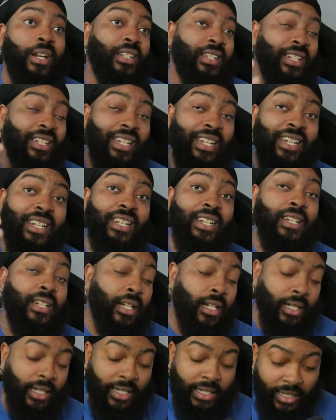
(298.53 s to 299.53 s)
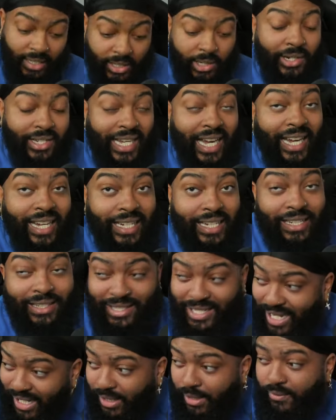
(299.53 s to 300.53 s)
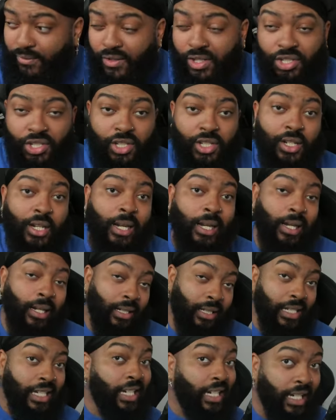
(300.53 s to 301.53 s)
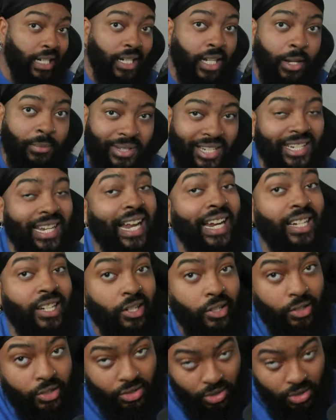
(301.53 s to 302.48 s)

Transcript: and entertaining television leading up to that year's